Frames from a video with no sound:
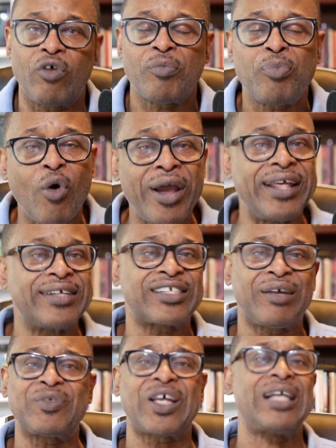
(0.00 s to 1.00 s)
The point is,
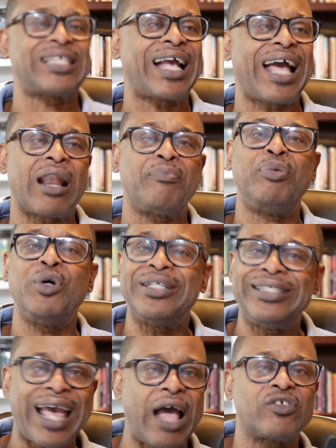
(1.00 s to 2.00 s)
sometimes I gotta put
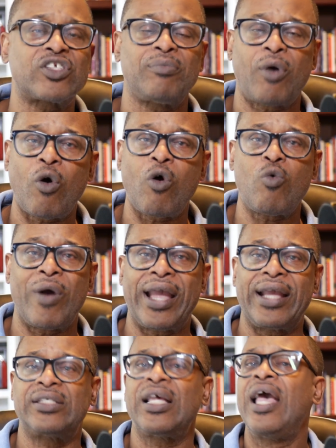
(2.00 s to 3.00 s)
down some old
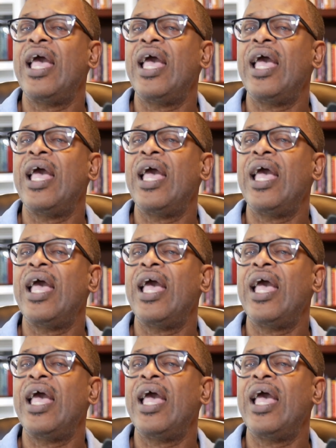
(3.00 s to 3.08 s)
ways